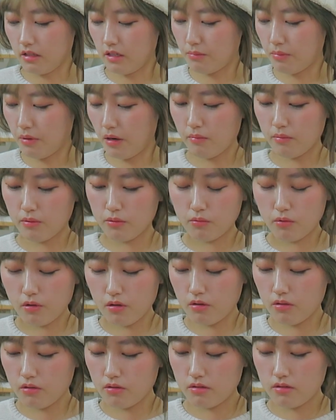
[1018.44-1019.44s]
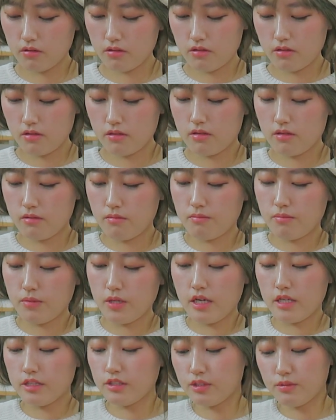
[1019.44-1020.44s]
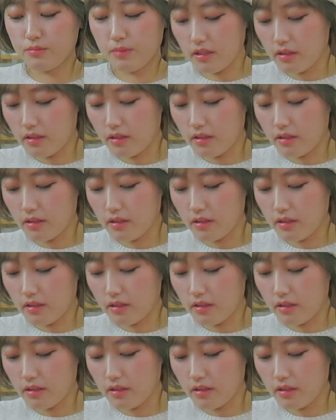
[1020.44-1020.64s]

I probably won't, but I just